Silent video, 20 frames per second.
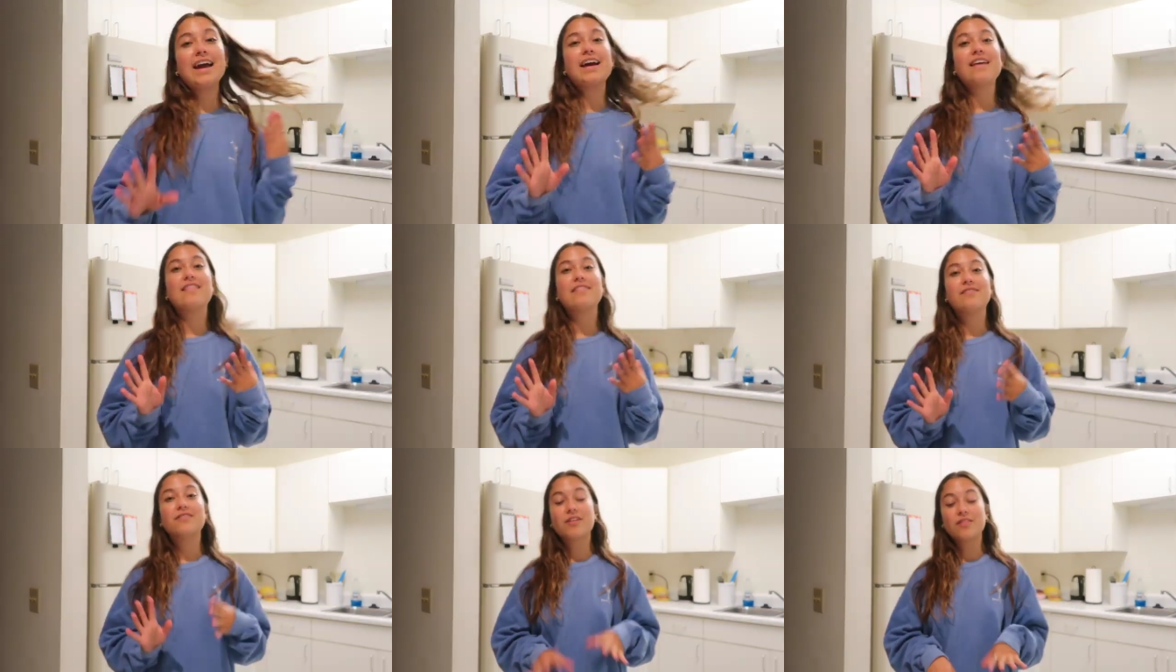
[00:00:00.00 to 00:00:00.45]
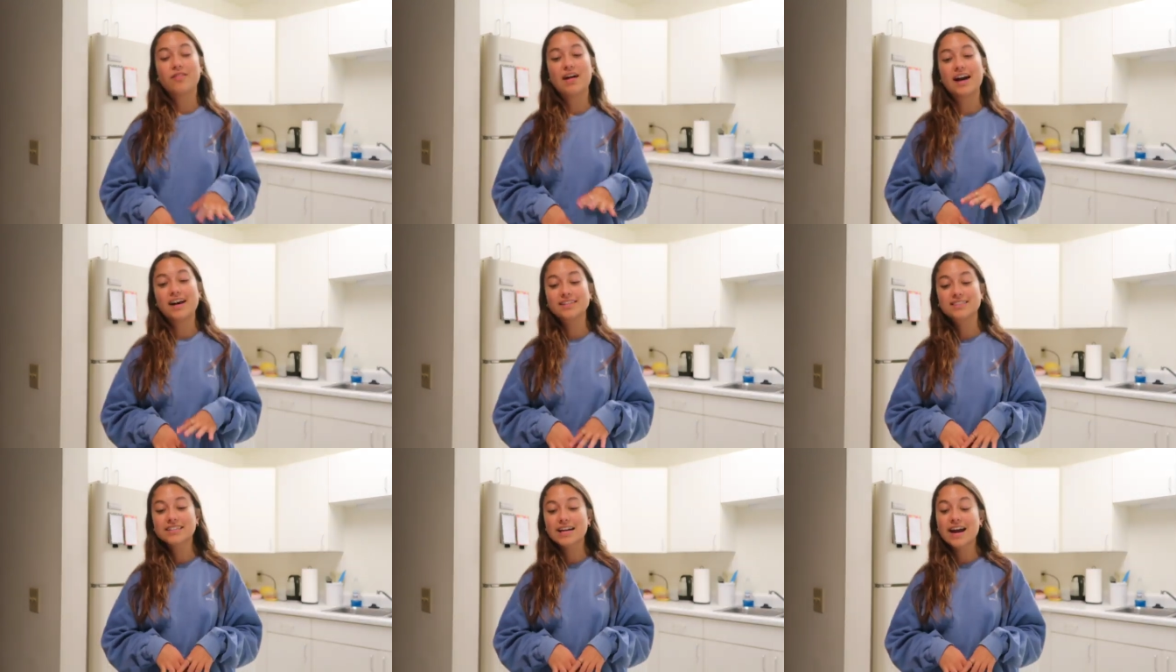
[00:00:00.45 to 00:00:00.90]
And the
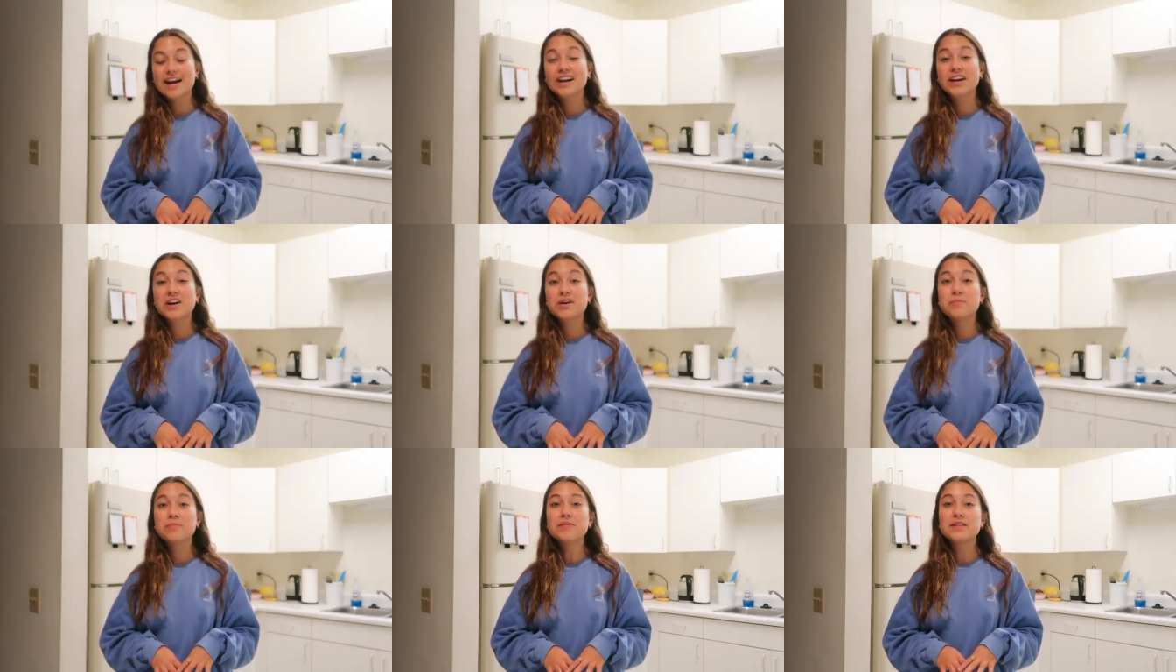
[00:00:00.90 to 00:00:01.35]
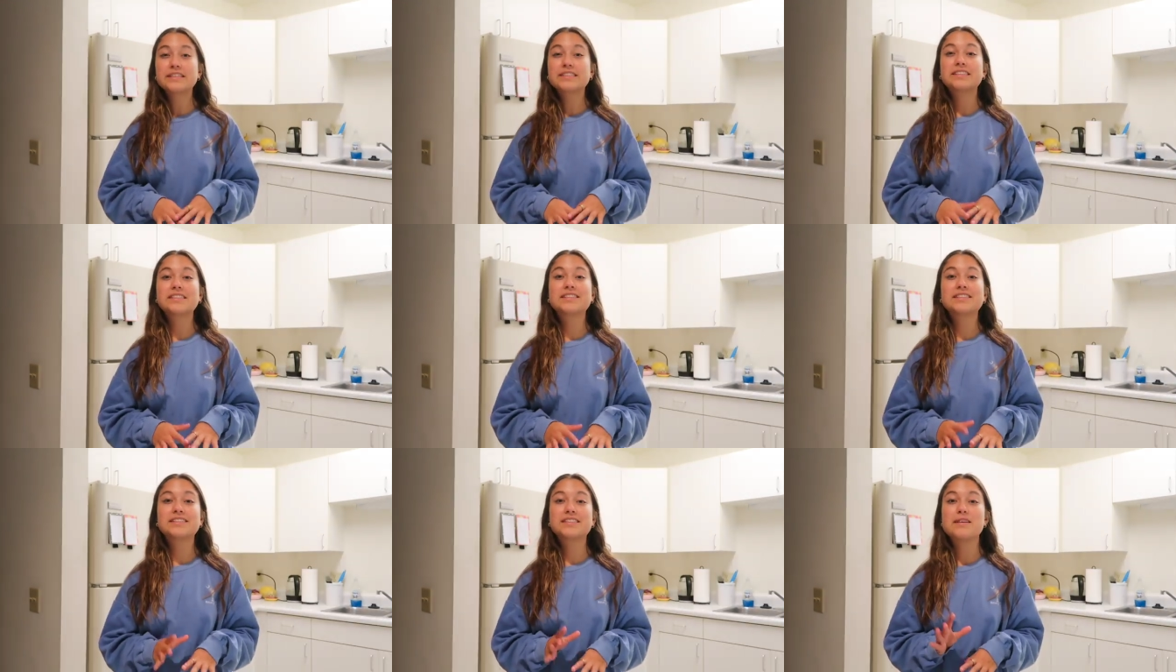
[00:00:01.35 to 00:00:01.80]
last item,
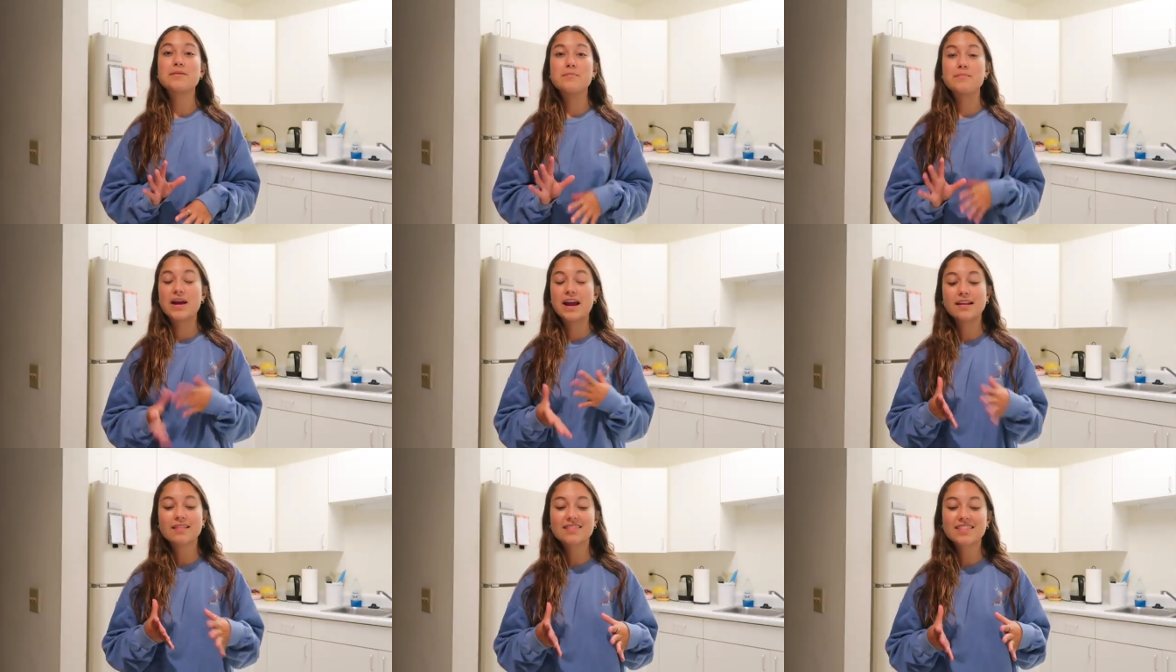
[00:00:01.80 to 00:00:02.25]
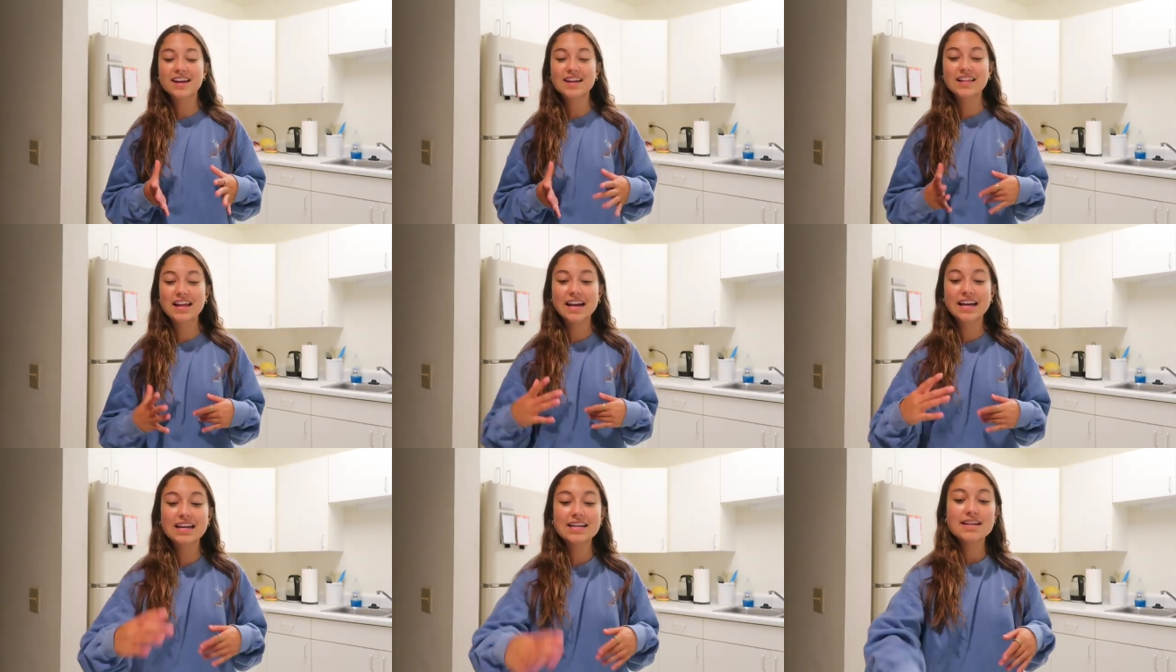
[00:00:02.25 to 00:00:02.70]
this is the main thing
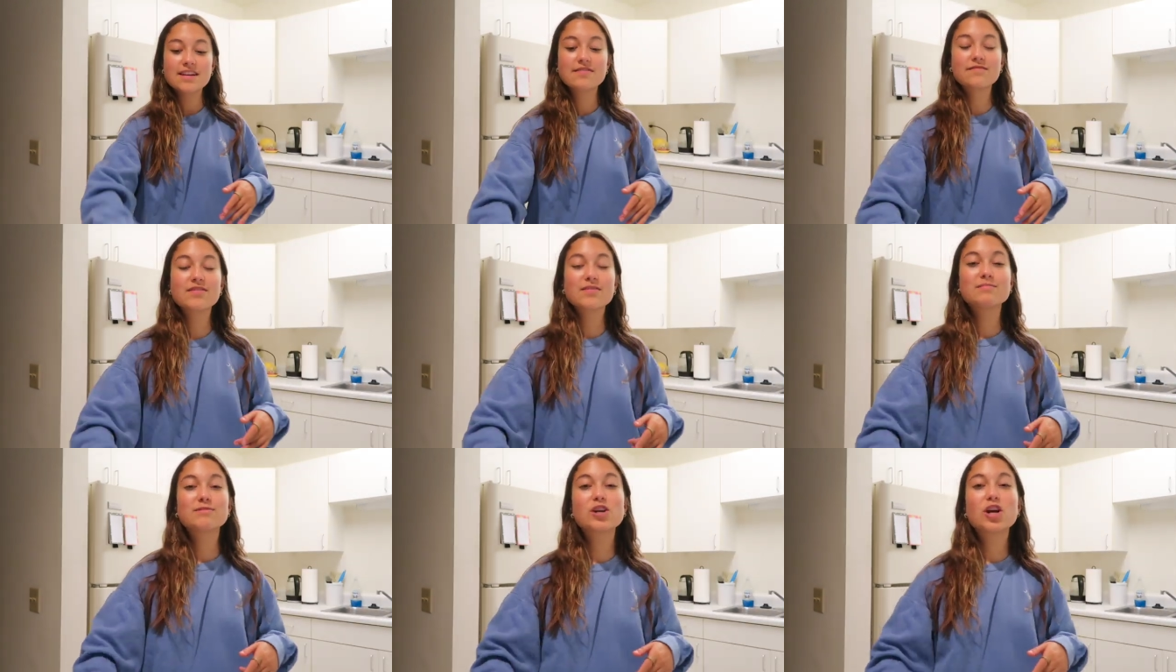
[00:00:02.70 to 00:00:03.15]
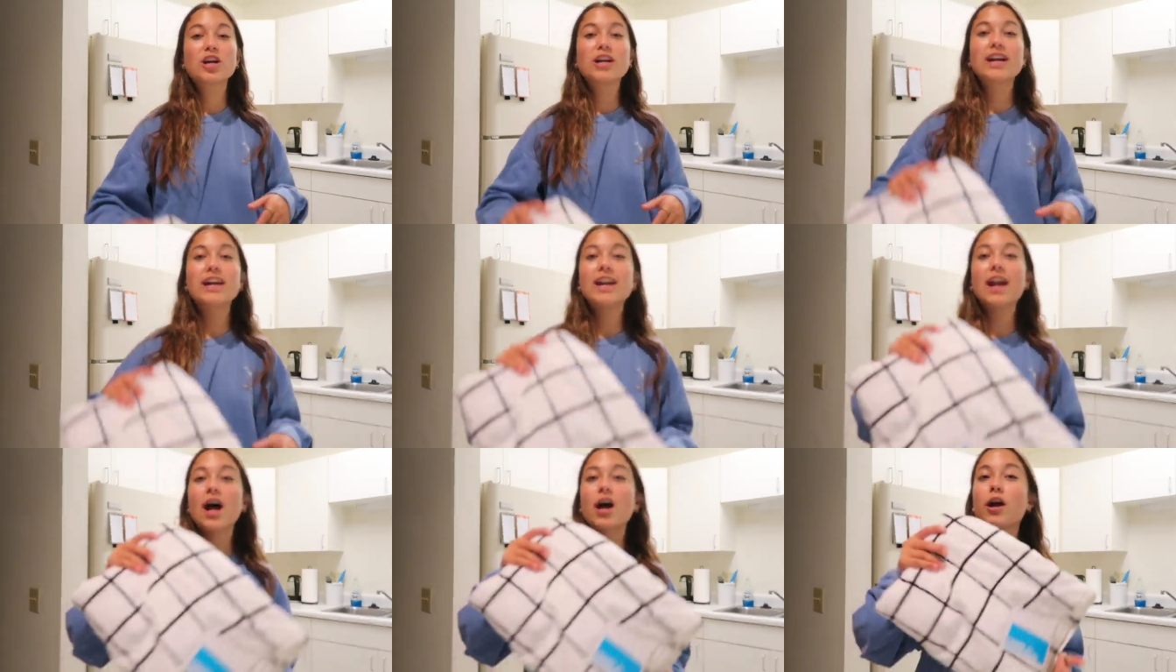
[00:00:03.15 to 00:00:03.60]
that I needed from
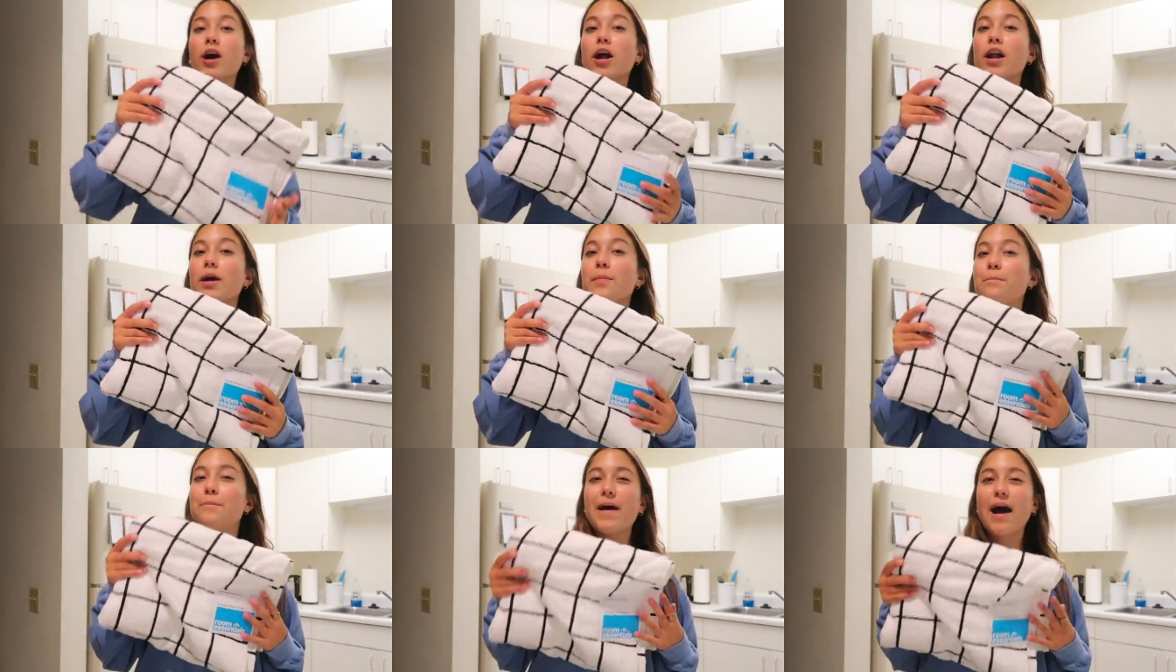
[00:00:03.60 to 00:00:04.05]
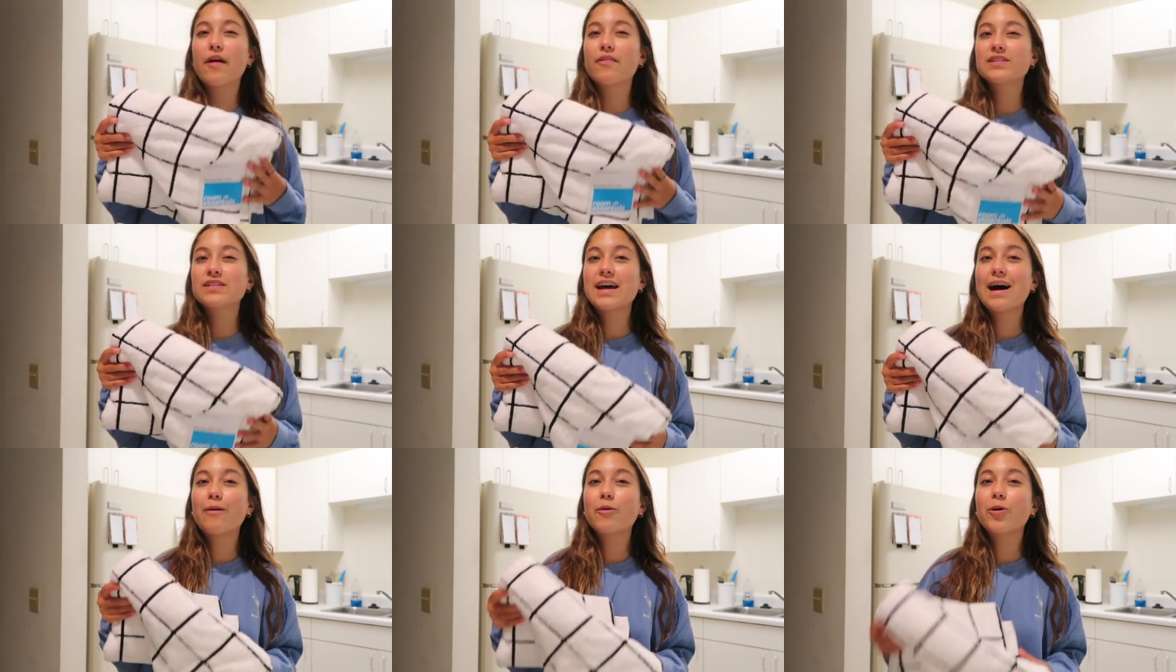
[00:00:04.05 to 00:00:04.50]
Target. I got a
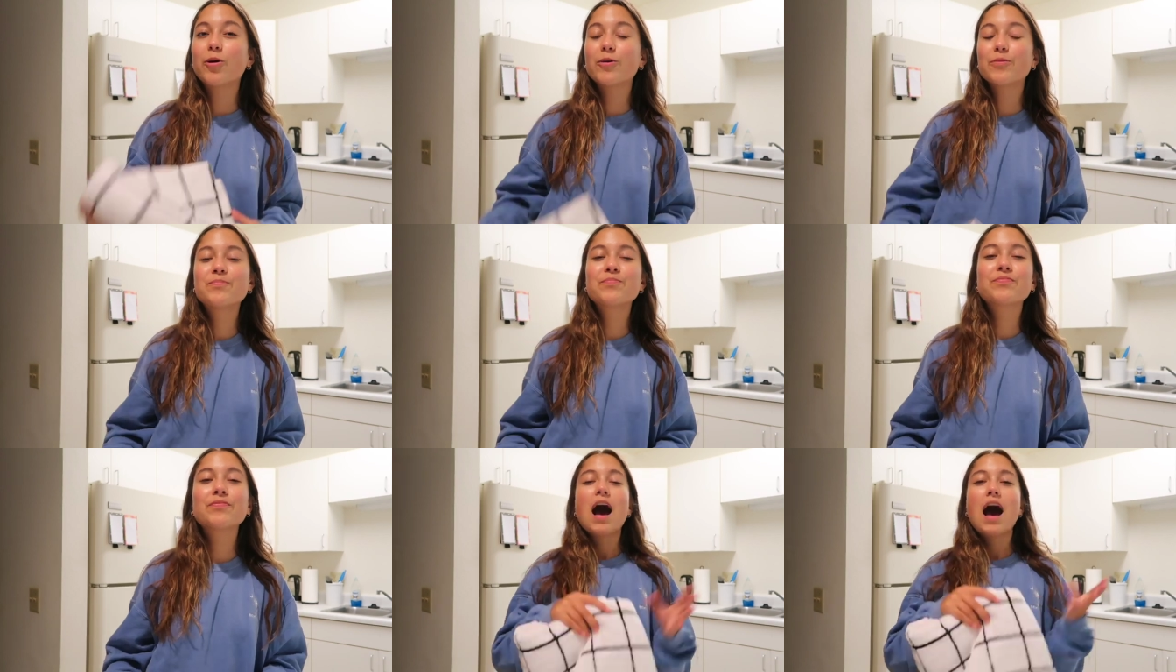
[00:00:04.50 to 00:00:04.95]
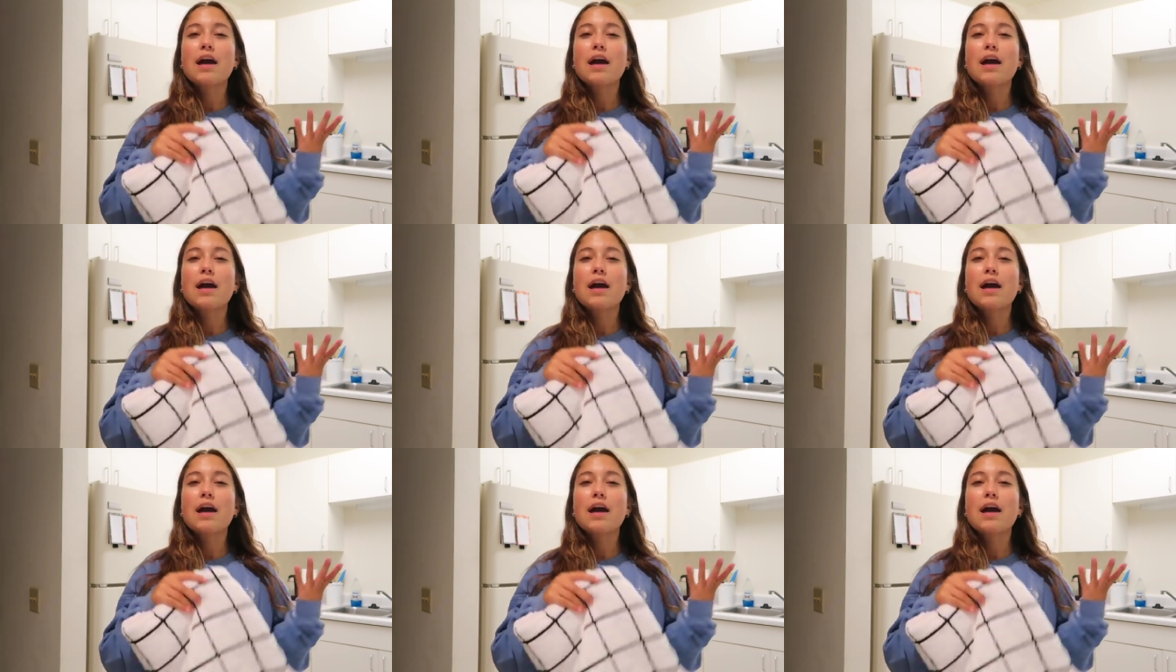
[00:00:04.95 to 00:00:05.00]
bath towel.